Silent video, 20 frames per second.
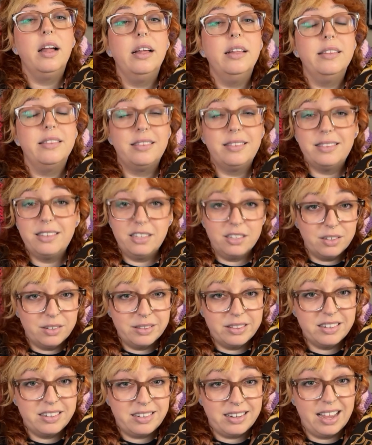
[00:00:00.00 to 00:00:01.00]
Until
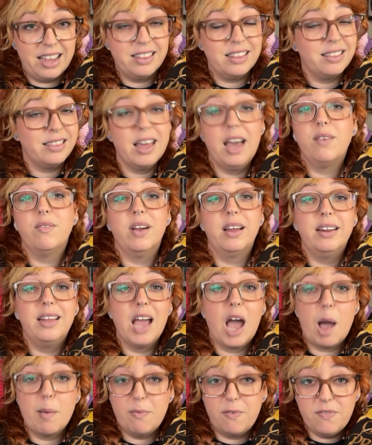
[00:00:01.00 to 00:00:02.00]
the day that that
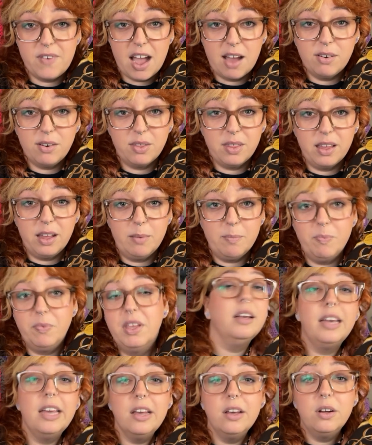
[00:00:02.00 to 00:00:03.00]
redcap found them,
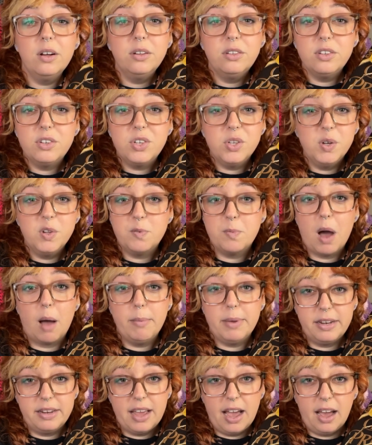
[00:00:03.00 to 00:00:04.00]
killed Jude's mom
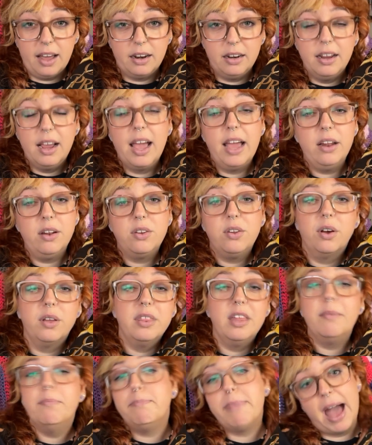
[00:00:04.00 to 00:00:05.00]
and dad, and took
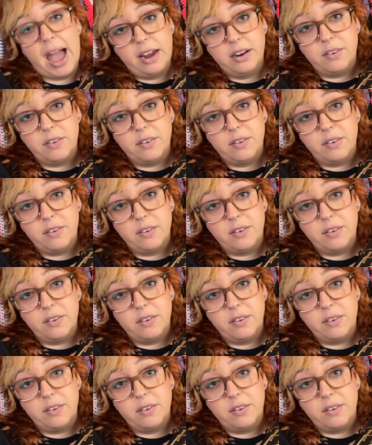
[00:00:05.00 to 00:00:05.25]
them back to